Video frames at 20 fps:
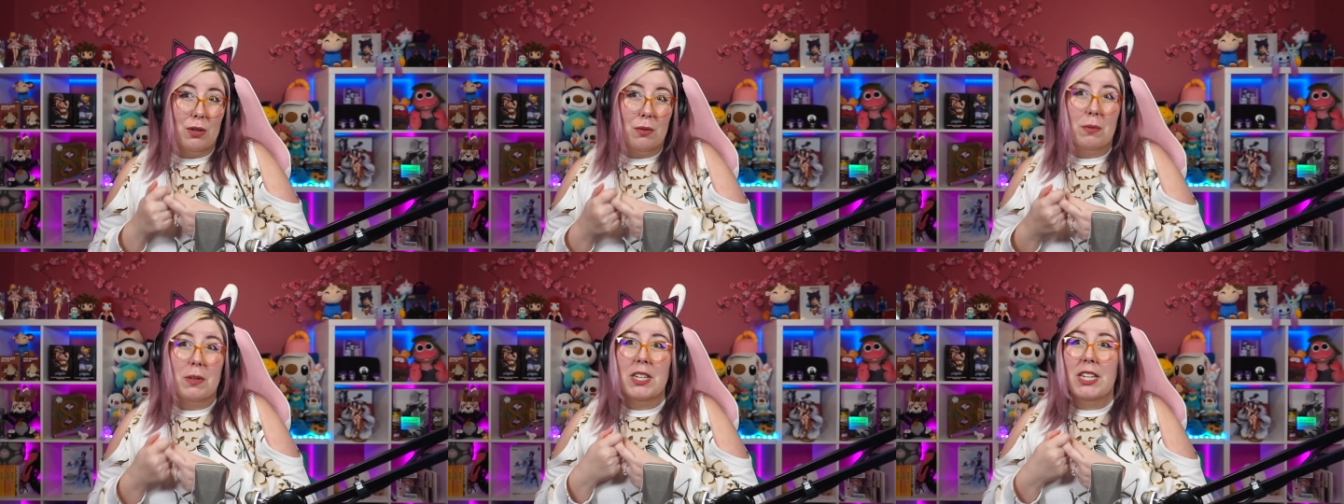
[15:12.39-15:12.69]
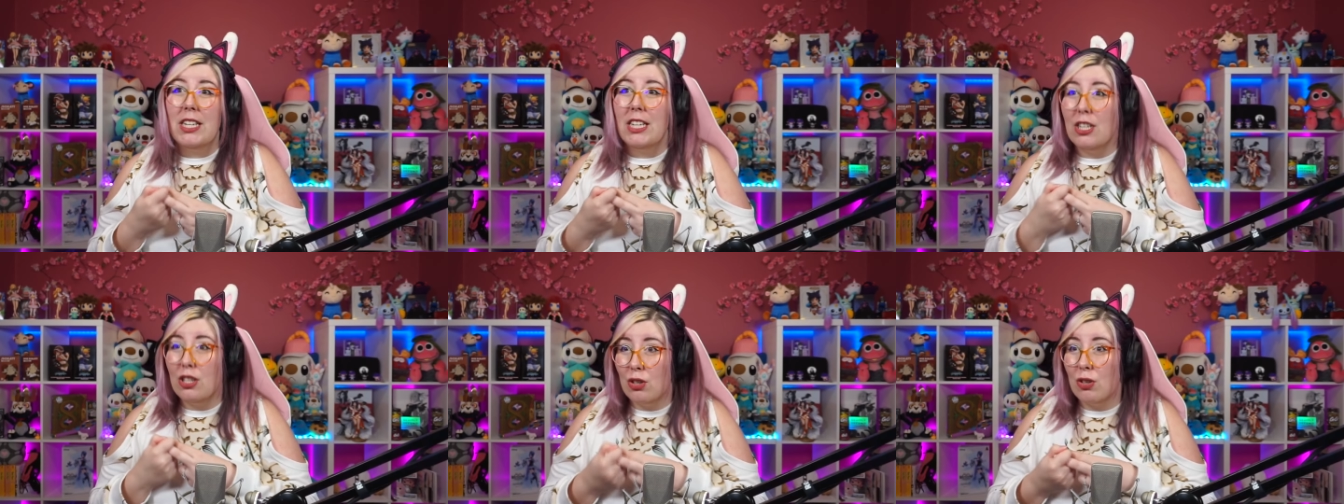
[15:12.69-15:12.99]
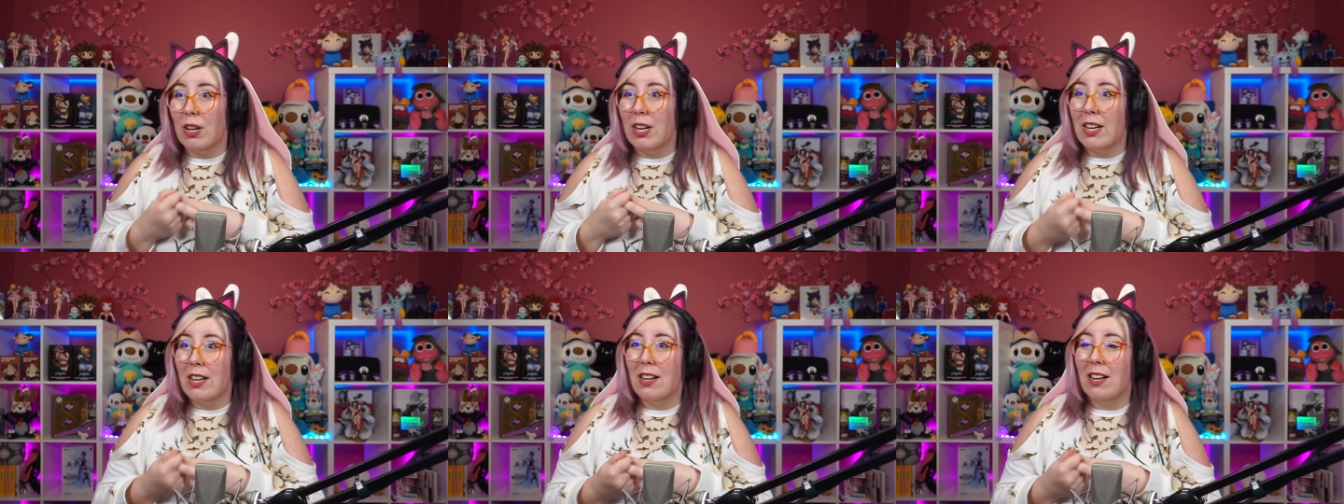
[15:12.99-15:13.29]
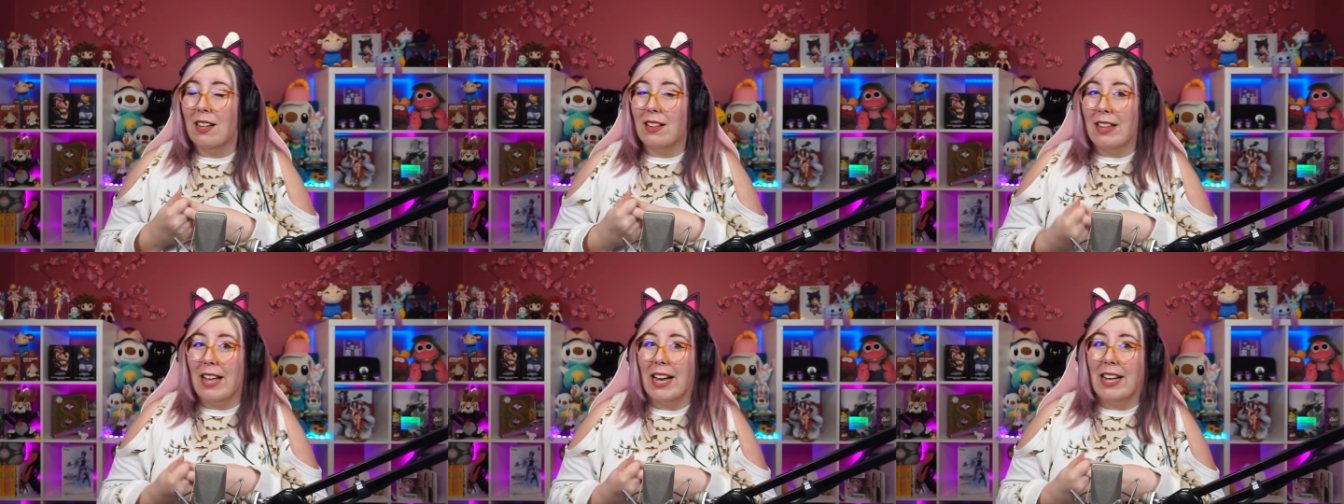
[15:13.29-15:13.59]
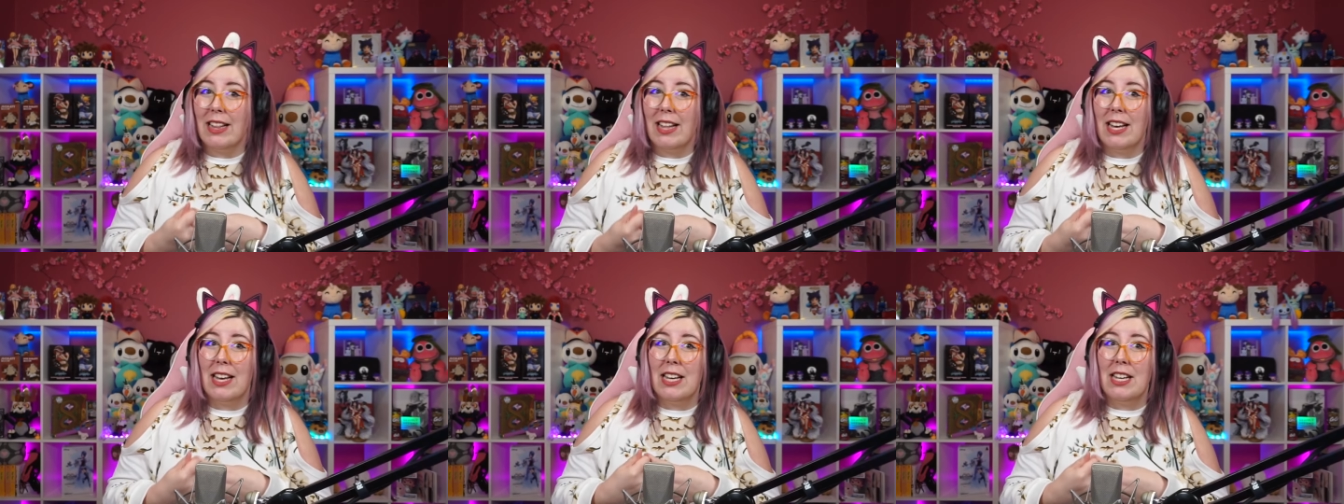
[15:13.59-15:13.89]
We need to trick
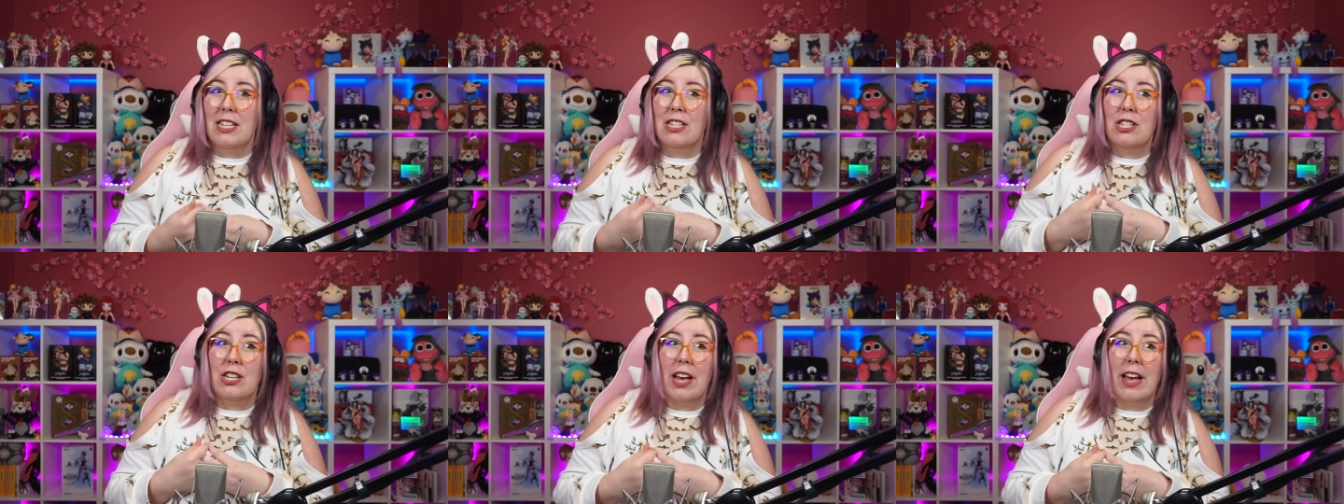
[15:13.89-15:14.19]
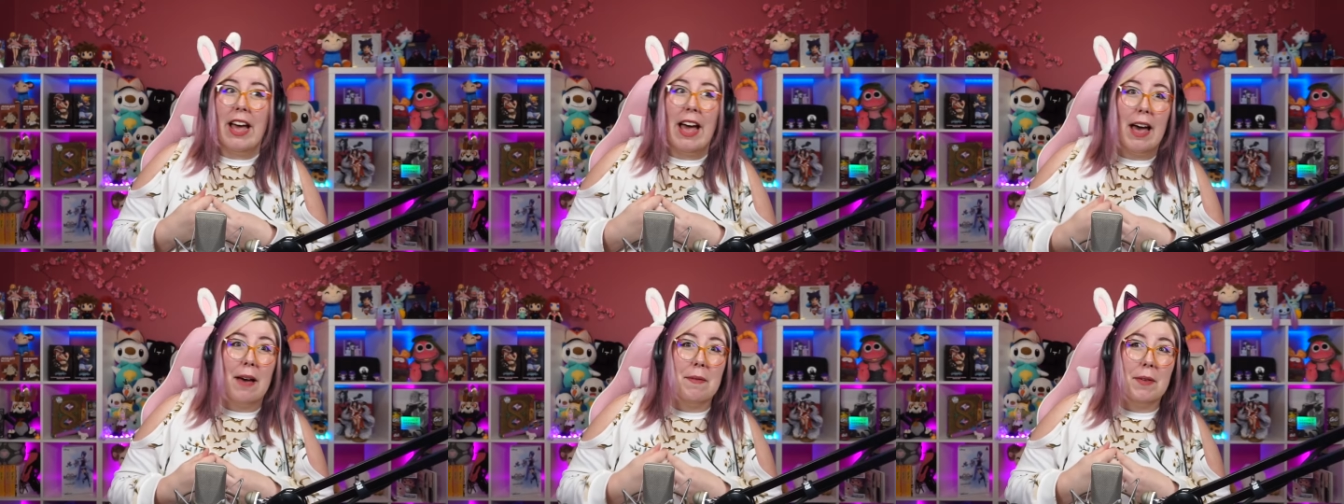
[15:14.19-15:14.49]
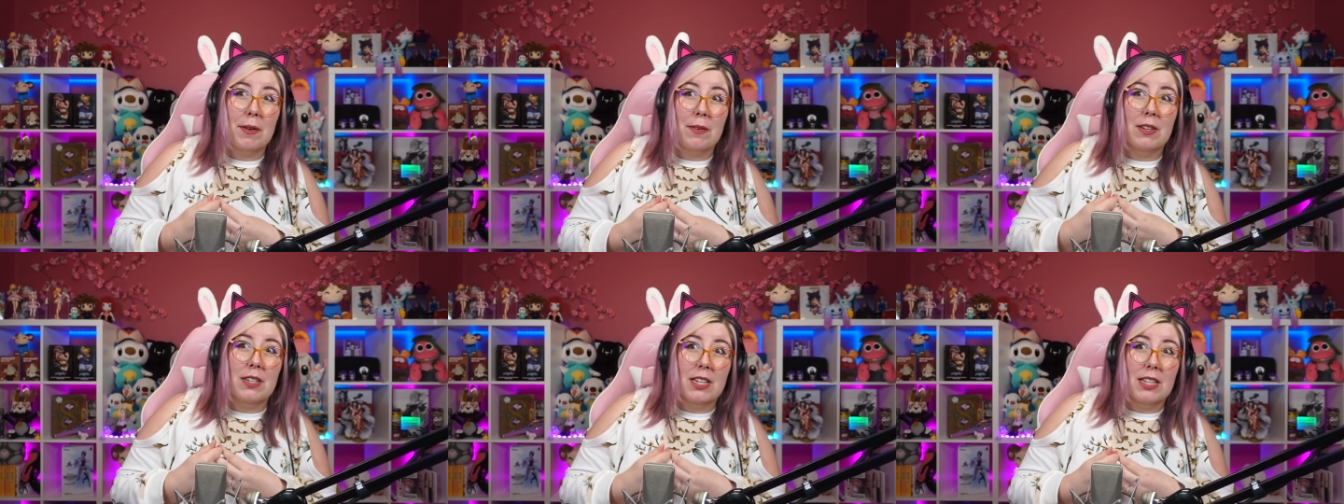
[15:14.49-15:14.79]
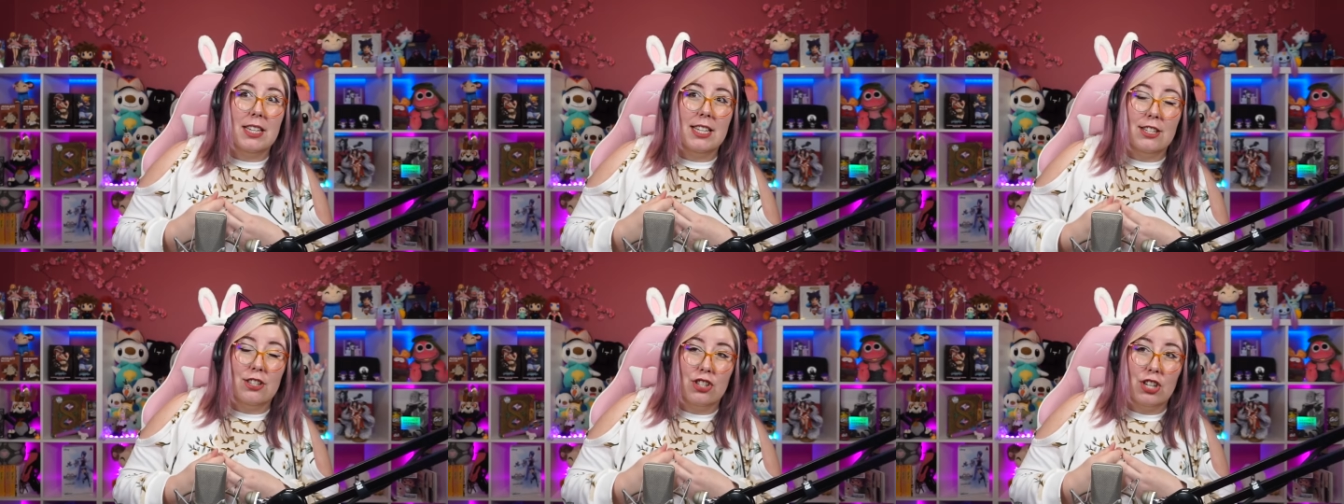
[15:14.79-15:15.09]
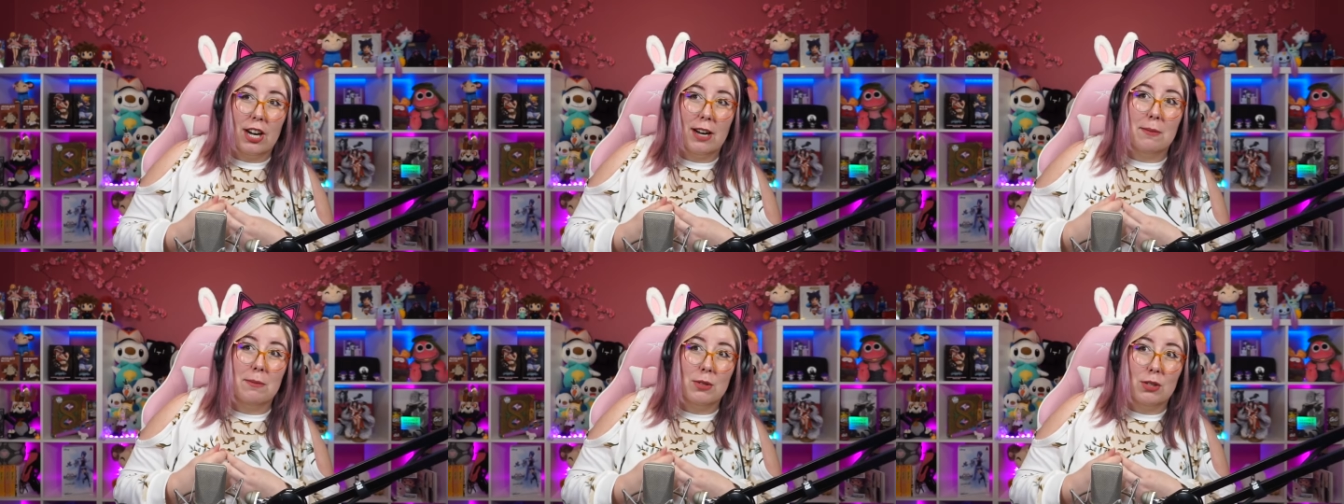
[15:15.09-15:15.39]
Lila into having one of these
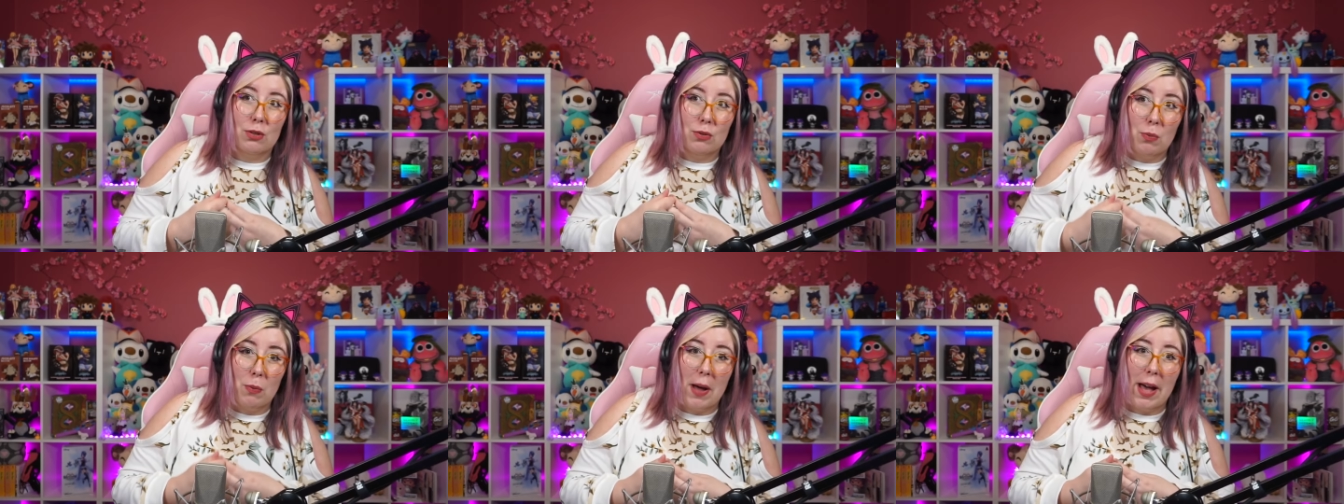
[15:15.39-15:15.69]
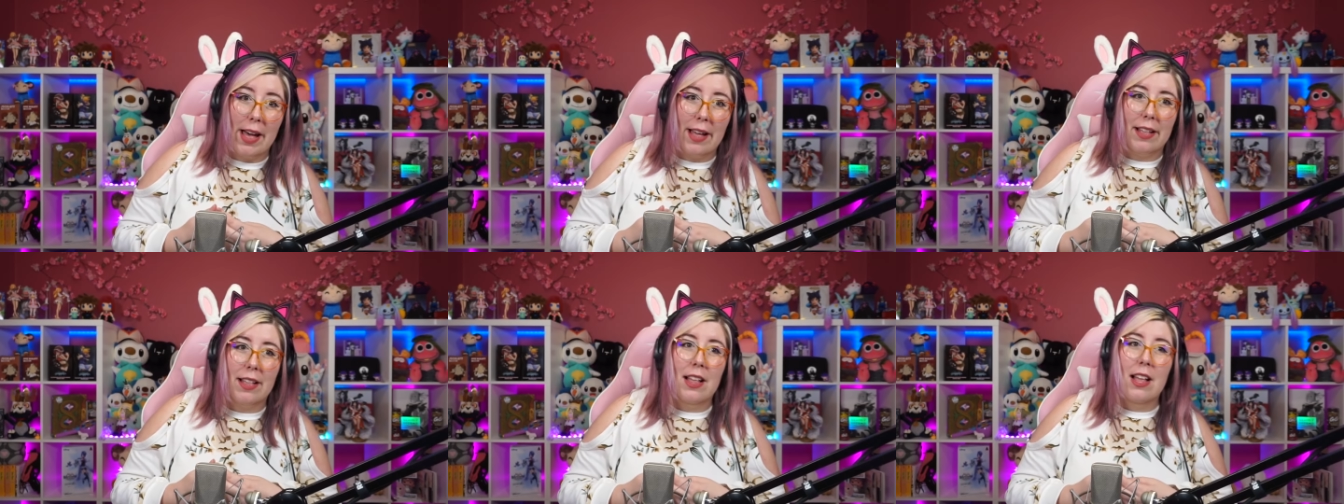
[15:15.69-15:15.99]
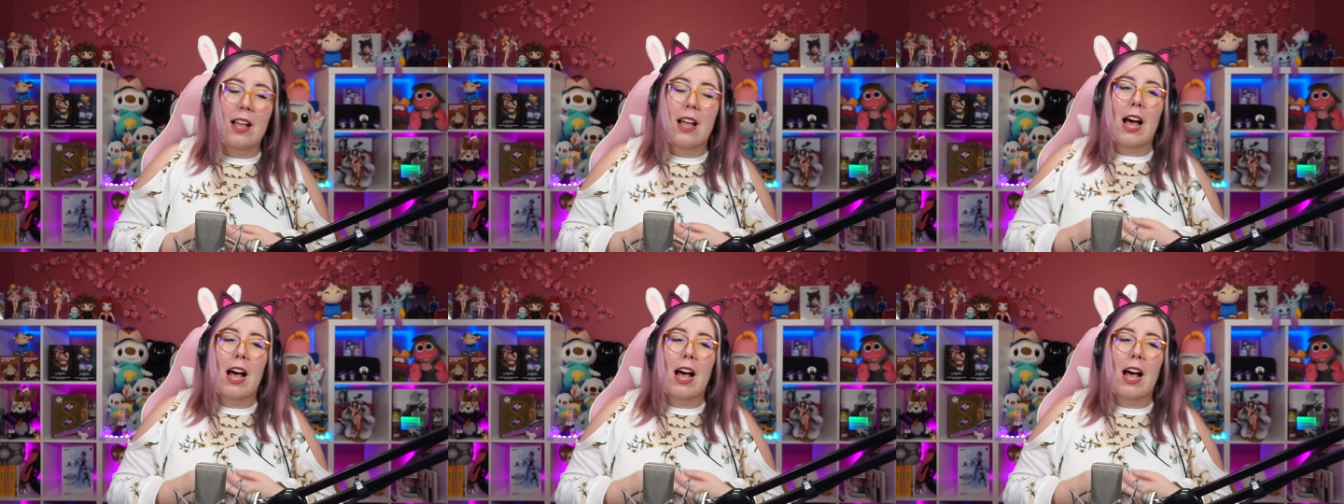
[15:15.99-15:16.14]
charms as well.